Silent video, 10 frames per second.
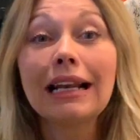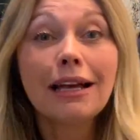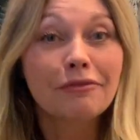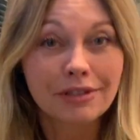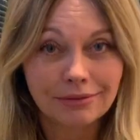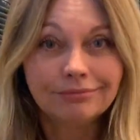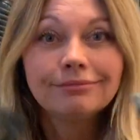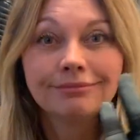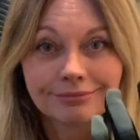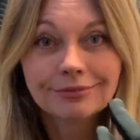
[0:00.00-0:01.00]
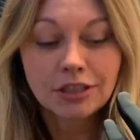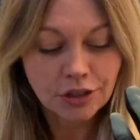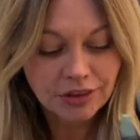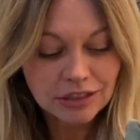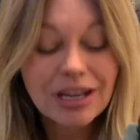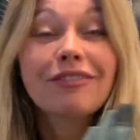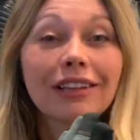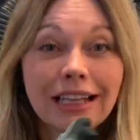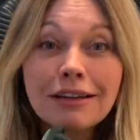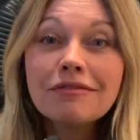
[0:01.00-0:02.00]
gloves. It's a good thing to have
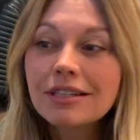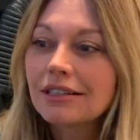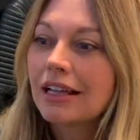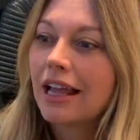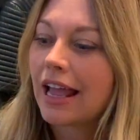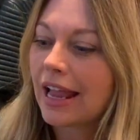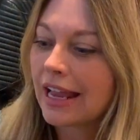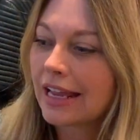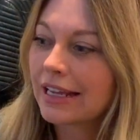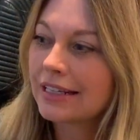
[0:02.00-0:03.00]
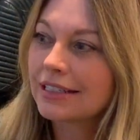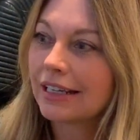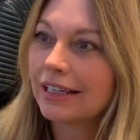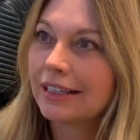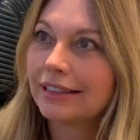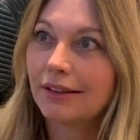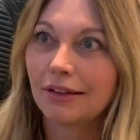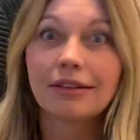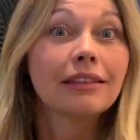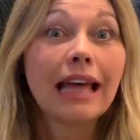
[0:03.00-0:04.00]
gloves, and
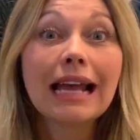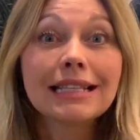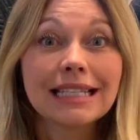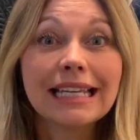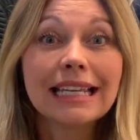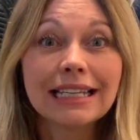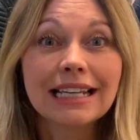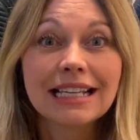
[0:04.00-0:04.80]
that's it.